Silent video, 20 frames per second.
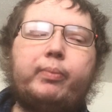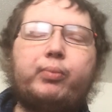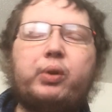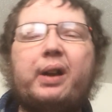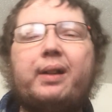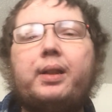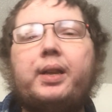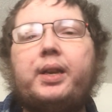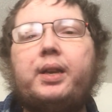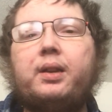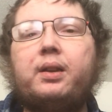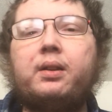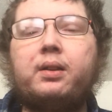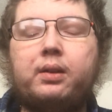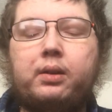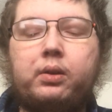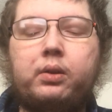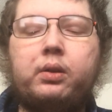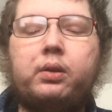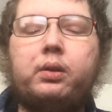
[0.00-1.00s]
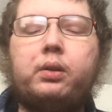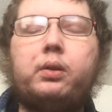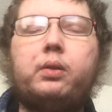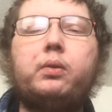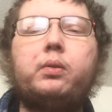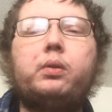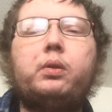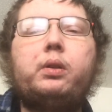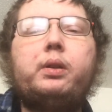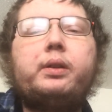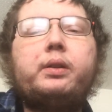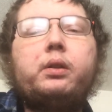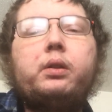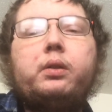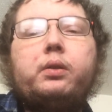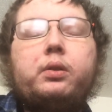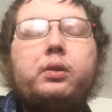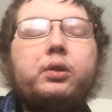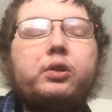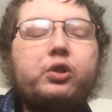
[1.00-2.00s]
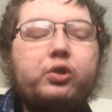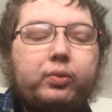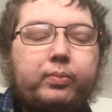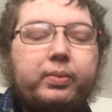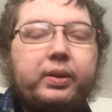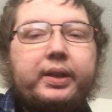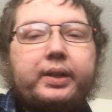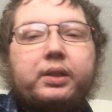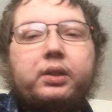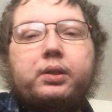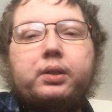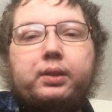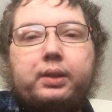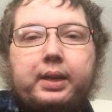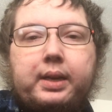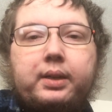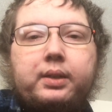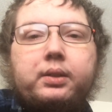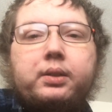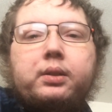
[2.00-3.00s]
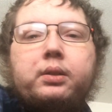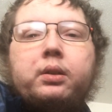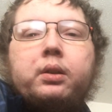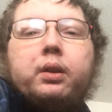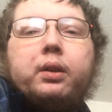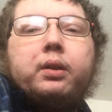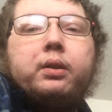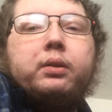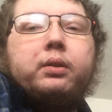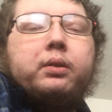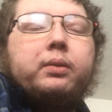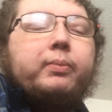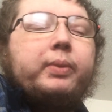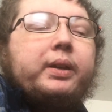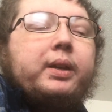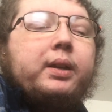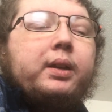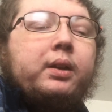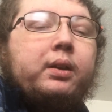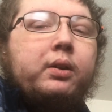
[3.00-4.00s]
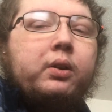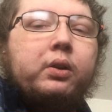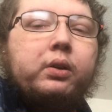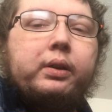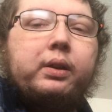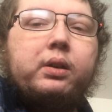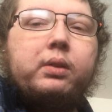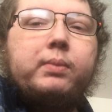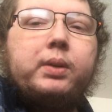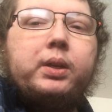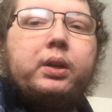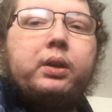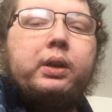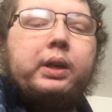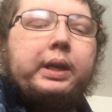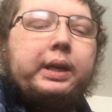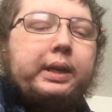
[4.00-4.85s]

probably the two biggest things in the beginning are going to be